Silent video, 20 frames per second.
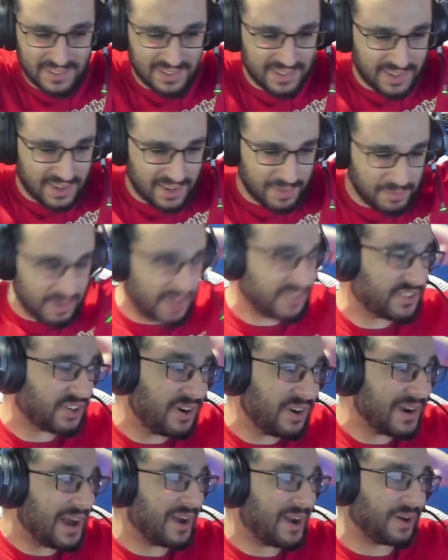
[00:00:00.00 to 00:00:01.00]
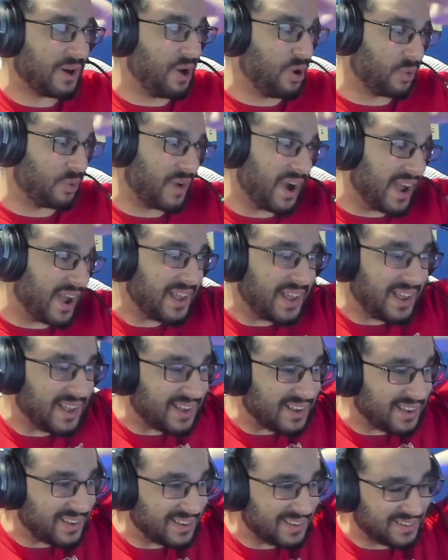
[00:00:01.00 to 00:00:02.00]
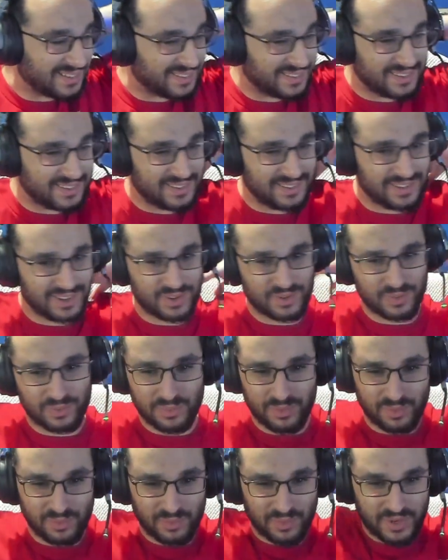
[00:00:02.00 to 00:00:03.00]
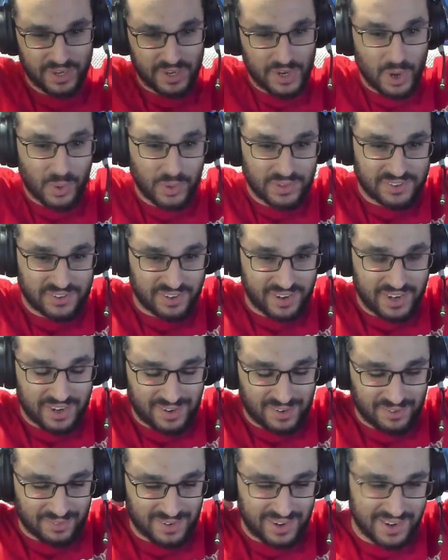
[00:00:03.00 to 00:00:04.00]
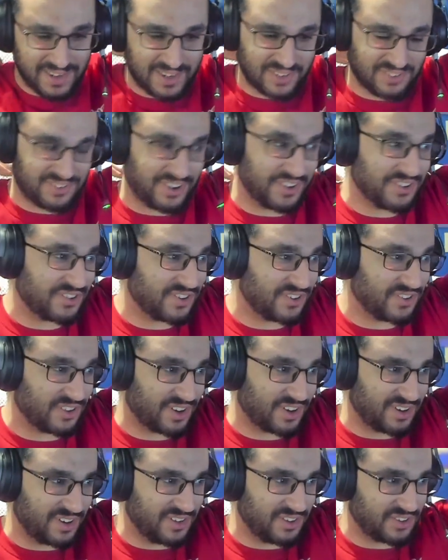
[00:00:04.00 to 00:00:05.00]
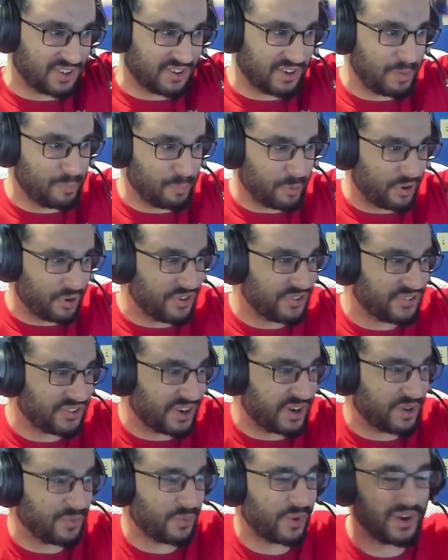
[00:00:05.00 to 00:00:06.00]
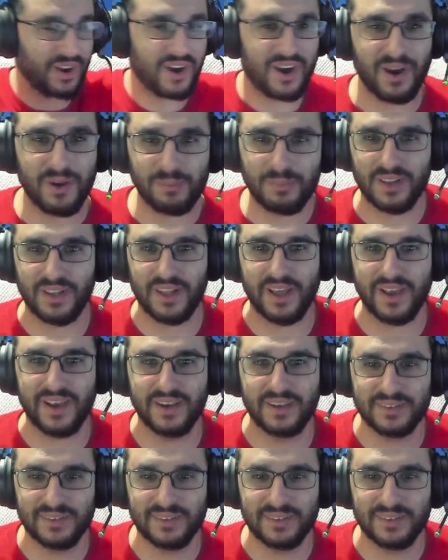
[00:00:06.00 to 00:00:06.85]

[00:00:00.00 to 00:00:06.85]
I mean, it turned out all right. Like we know it turned out all right because Chester's is a great person and whatnot. But like,